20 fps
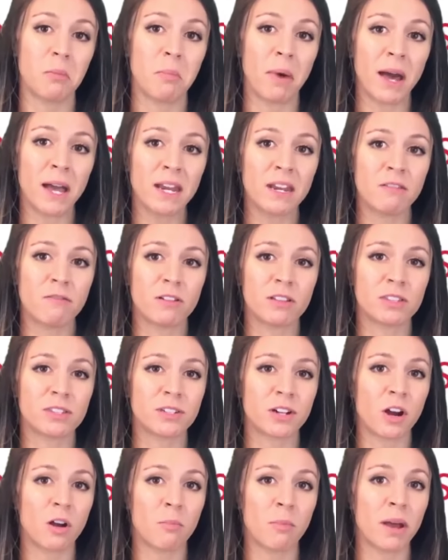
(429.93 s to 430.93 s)
I might
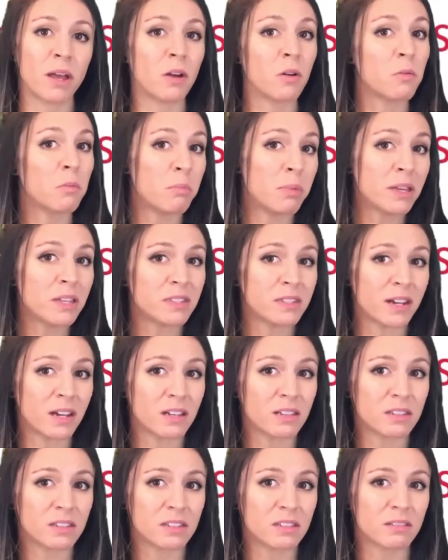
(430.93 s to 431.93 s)
even start my own
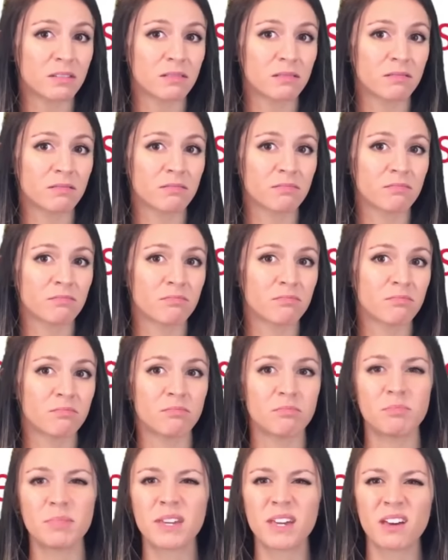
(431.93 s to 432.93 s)
business,
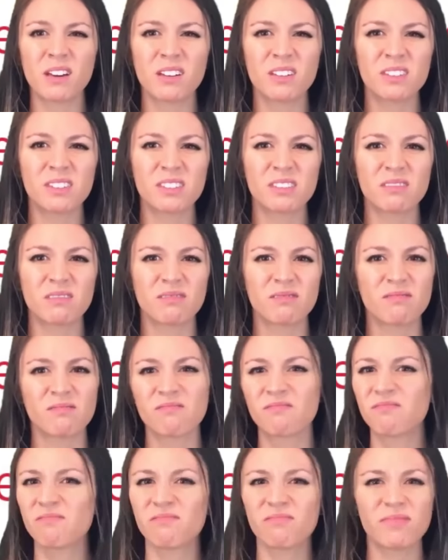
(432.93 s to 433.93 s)
because
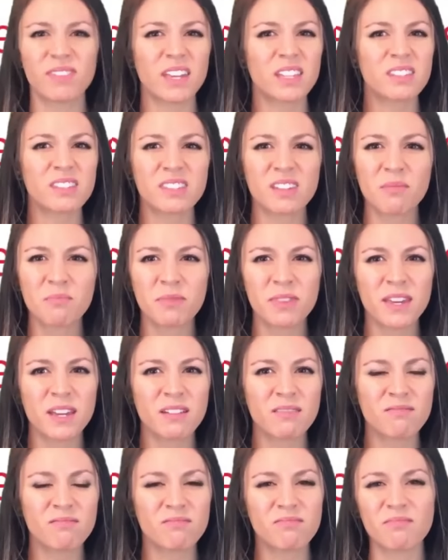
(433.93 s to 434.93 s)
that's
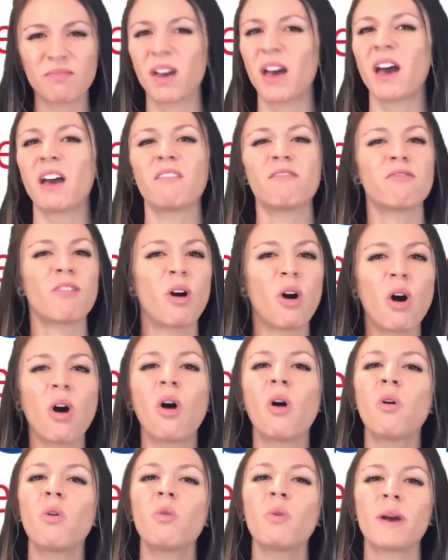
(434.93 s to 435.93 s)
something I've
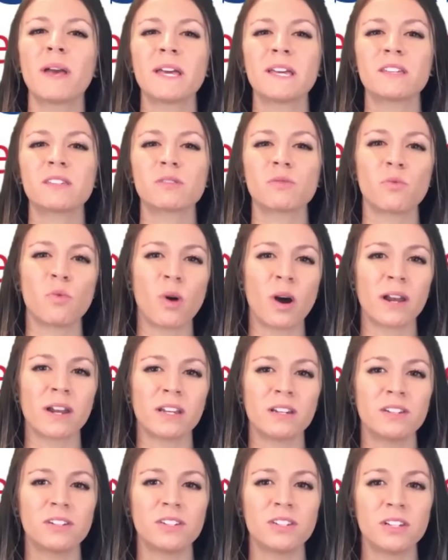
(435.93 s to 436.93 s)
always
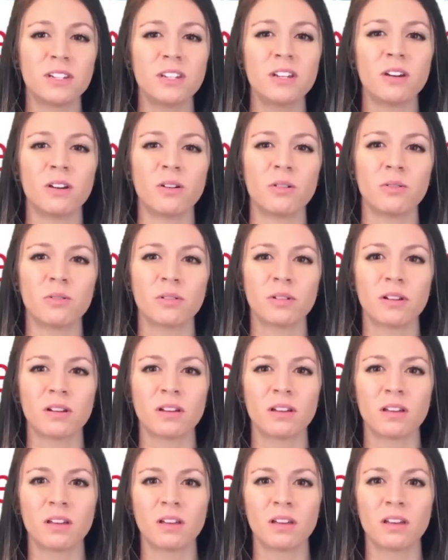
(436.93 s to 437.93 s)
wanted to do
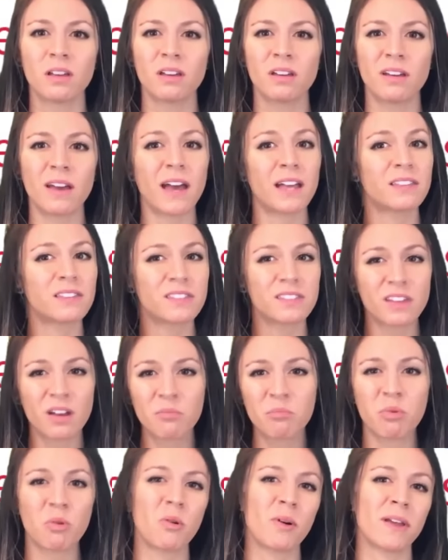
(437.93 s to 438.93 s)
at
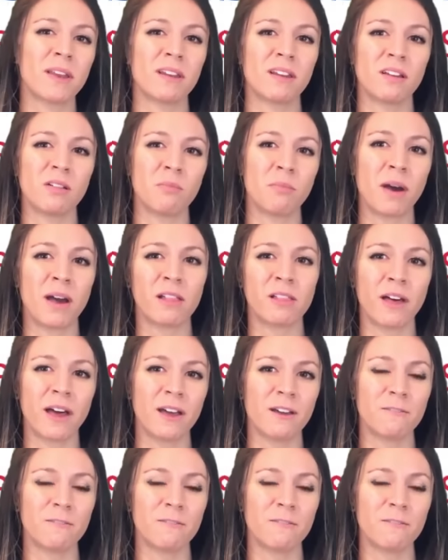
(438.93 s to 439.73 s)
some point in my